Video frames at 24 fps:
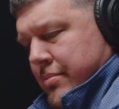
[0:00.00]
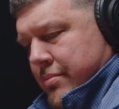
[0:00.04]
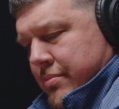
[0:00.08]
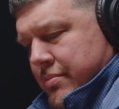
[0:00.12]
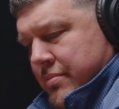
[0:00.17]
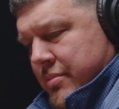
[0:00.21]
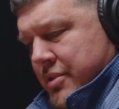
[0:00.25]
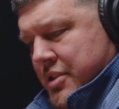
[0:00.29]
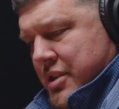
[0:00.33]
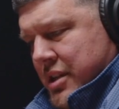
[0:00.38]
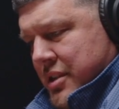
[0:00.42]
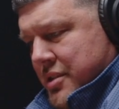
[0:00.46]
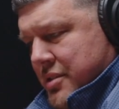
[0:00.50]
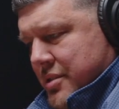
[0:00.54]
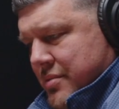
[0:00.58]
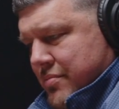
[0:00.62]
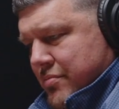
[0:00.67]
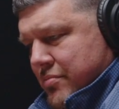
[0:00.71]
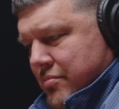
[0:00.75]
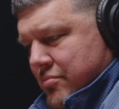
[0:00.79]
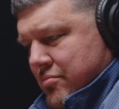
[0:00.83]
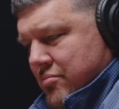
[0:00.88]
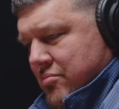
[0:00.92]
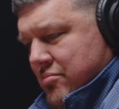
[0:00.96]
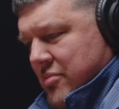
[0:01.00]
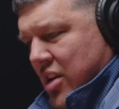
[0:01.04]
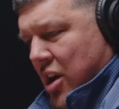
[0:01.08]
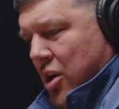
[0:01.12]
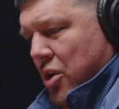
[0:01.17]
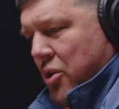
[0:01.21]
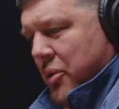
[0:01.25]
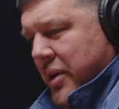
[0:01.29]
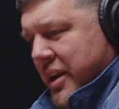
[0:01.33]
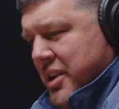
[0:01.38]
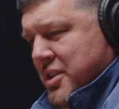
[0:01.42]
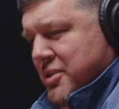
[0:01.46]
just
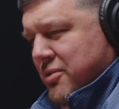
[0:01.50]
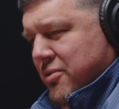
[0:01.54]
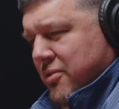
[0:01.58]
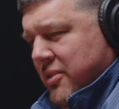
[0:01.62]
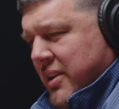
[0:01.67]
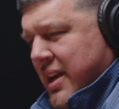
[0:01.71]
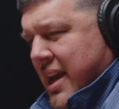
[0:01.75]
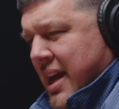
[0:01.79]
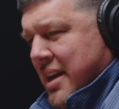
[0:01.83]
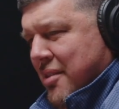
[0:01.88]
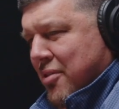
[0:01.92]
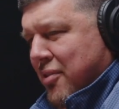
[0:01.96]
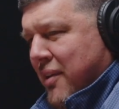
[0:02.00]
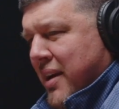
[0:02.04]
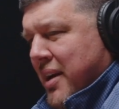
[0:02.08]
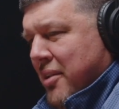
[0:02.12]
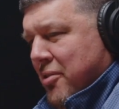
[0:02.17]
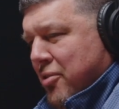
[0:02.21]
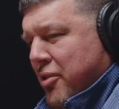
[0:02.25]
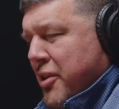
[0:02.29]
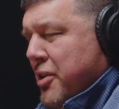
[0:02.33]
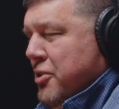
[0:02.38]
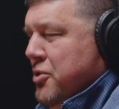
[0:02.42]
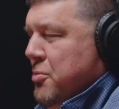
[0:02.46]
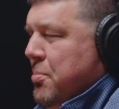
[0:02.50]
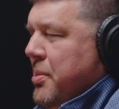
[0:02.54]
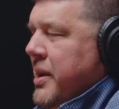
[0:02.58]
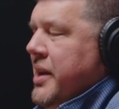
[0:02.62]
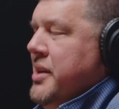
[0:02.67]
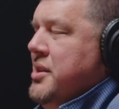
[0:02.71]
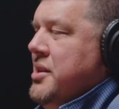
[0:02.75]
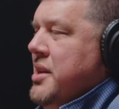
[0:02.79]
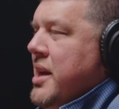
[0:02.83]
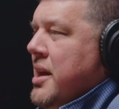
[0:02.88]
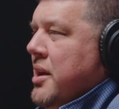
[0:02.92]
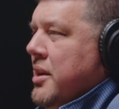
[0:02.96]
always kind of feels
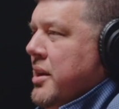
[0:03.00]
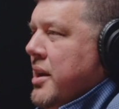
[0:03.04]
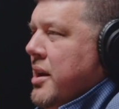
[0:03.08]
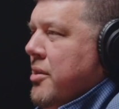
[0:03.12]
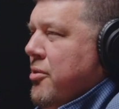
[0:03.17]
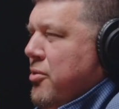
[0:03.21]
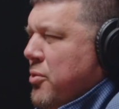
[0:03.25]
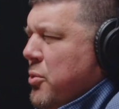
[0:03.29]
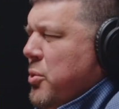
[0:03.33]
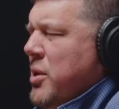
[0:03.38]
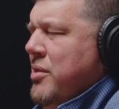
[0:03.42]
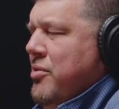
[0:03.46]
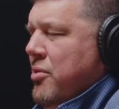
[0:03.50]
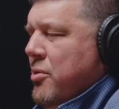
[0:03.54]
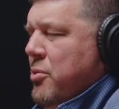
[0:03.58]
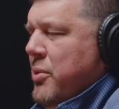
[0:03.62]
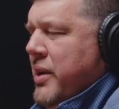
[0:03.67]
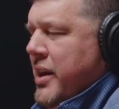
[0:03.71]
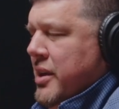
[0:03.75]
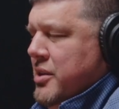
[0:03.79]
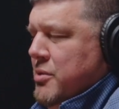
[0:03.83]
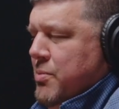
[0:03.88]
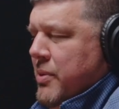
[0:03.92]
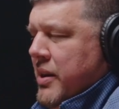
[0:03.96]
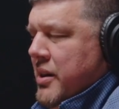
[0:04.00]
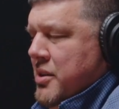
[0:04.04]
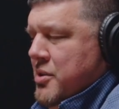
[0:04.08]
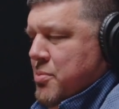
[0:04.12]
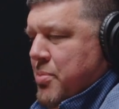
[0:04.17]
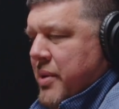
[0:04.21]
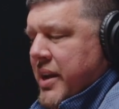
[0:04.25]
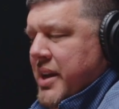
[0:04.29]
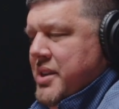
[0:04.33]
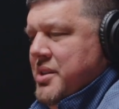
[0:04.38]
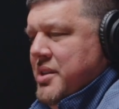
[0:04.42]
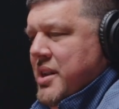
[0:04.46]
peace down there. We experience
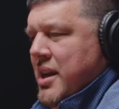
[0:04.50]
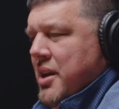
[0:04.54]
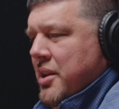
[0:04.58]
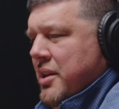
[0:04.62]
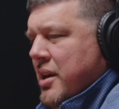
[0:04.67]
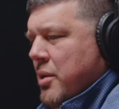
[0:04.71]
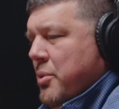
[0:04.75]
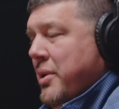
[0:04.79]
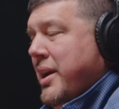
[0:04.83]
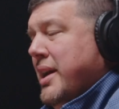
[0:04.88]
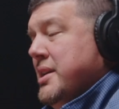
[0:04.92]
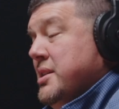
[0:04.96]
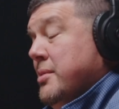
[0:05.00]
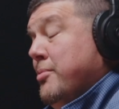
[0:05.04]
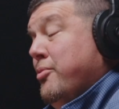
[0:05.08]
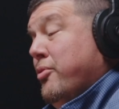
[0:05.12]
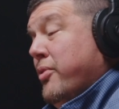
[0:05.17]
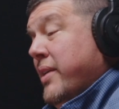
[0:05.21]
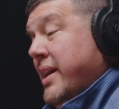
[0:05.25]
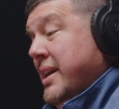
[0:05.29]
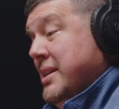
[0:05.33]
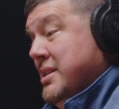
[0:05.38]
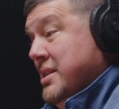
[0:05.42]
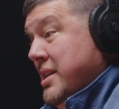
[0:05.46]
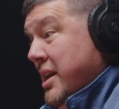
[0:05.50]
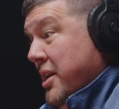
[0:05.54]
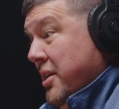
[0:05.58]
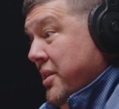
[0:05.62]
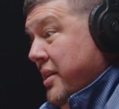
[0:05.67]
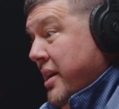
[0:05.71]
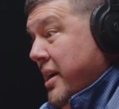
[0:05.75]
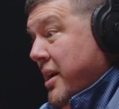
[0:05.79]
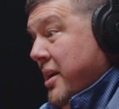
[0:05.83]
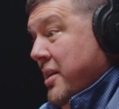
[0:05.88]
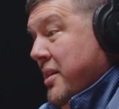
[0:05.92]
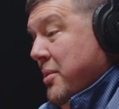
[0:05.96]
peace down there. We got some friends down
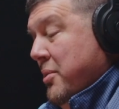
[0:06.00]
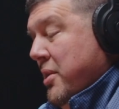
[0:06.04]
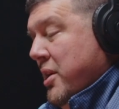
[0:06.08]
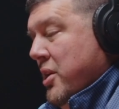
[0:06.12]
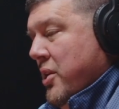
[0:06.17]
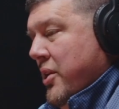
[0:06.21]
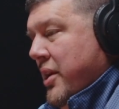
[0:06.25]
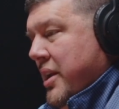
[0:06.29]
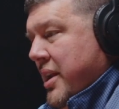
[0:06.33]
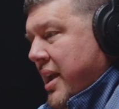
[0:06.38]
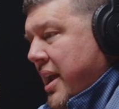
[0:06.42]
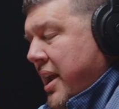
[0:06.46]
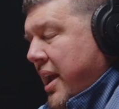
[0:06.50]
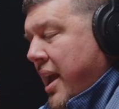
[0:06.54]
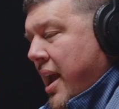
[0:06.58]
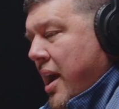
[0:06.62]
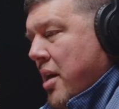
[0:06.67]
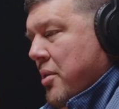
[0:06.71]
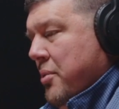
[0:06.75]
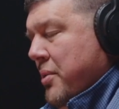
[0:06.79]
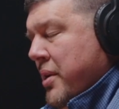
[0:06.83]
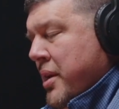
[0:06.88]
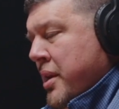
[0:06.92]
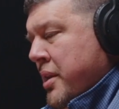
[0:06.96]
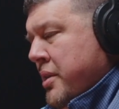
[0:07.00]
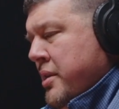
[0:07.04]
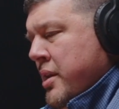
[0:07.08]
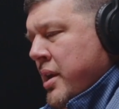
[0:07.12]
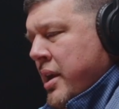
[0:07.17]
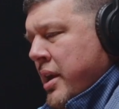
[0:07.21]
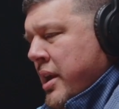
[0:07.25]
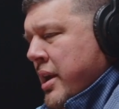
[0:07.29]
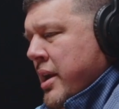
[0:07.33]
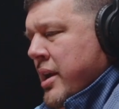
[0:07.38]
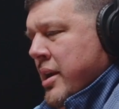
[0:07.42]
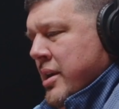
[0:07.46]
there that we go out and hang out with.
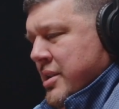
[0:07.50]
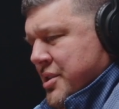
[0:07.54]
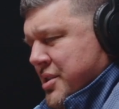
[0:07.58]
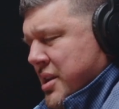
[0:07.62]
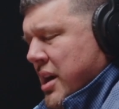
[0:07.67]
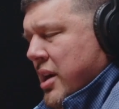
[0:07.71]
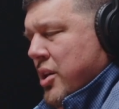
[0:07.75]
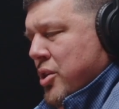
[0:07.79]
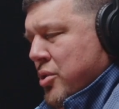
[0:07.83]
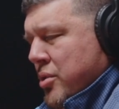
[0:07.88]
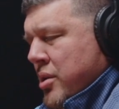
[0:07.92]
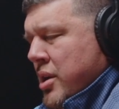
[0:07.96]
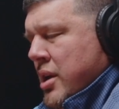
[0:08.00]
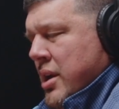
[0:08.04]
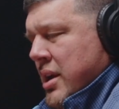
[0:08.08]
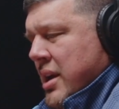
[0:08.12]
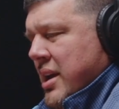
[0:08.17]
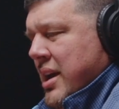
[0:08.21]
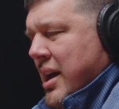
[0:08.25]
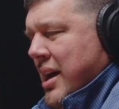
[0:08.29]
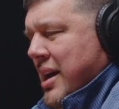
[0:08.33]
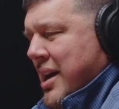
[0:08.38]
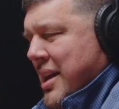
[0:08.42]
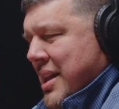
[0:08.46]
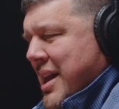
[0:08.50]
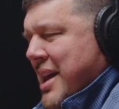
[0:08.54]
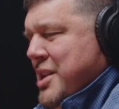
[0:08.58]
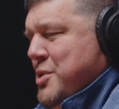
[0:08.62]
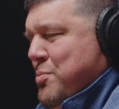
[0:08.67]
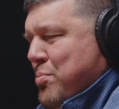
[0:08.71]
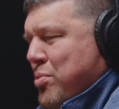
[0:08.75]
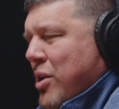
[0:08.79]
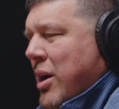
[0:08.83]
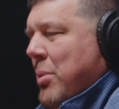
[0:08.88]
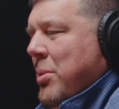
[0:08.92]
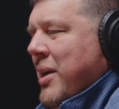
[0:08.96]
So that's
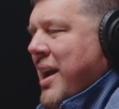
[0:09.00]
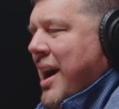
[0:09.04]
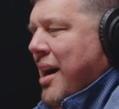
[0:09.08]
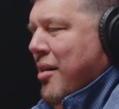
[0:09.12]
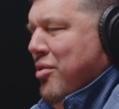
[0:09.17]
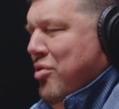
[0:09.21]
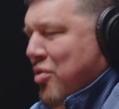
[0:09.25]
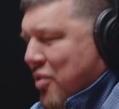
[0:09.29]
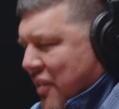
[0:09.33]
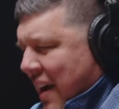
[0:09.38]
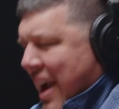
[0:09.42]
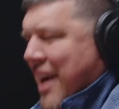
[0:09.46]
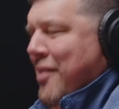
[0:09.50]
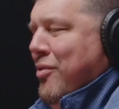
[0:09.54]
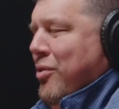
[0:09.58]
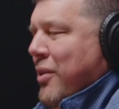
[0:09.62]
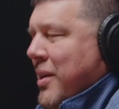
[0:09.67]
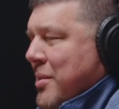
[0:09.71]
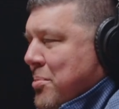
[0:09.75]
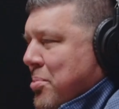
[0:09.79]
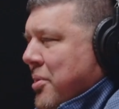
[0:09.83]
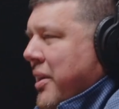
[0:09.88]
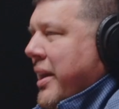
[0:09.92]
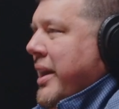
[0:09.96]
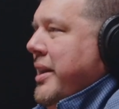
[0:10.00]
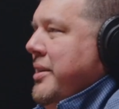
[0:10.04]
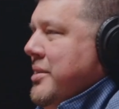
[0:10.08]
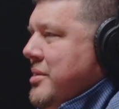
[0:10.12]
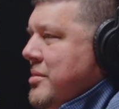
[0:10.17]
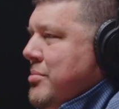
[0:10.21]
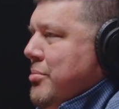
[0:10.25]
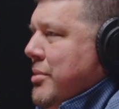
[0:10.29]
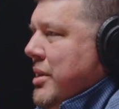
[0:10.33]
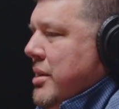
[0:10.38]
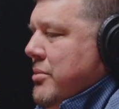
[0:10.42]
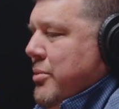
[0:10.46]
probably our favorite place,
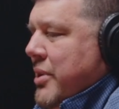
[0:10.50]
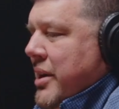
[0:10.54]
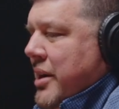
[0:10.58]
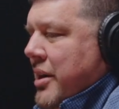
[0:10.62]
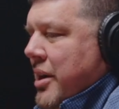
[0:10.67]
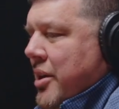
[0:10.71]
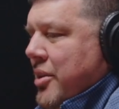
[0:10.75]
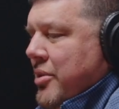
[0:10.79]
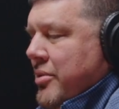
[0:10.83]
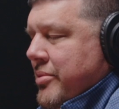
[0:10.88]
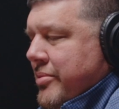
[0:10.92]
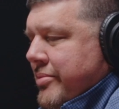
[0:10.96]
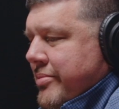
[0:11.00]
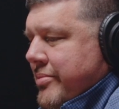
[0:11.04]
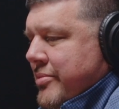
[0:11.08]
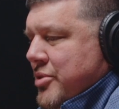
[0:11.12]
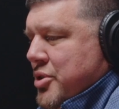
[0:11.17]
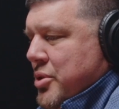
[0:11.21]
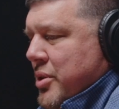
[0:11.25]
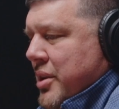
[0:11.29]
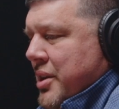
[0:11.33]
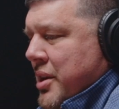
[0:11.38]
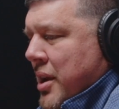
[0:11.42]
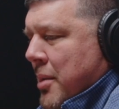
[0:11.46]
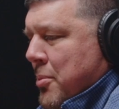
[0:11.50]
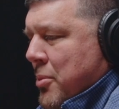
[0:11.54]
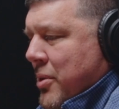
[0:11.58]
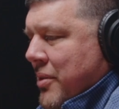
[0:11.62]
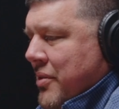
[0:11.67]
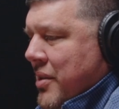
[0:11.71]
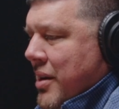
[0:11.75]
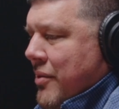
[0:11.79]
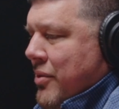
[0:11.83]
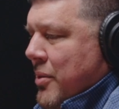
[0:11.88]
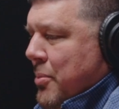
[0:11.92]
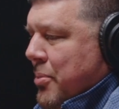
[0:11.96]
but we go to a number of
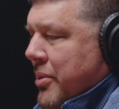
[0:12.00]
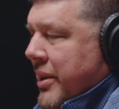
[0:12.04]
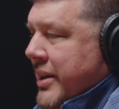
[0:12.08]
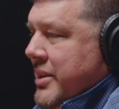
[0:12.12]
different places.